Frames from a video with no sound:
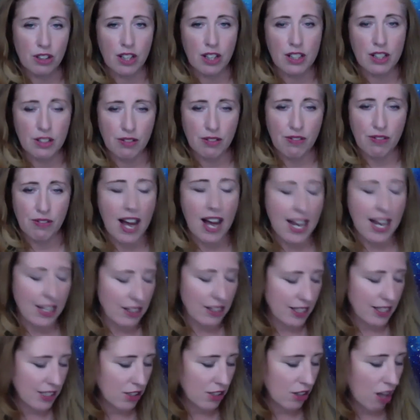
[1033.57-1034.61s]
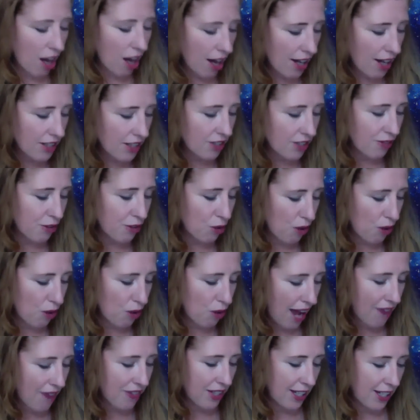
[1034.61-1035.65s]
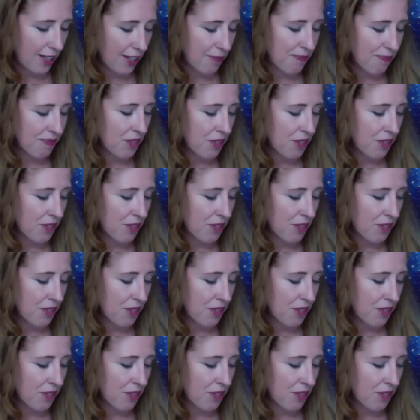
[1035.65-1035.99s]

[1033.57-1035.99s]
defying these laws of gravity,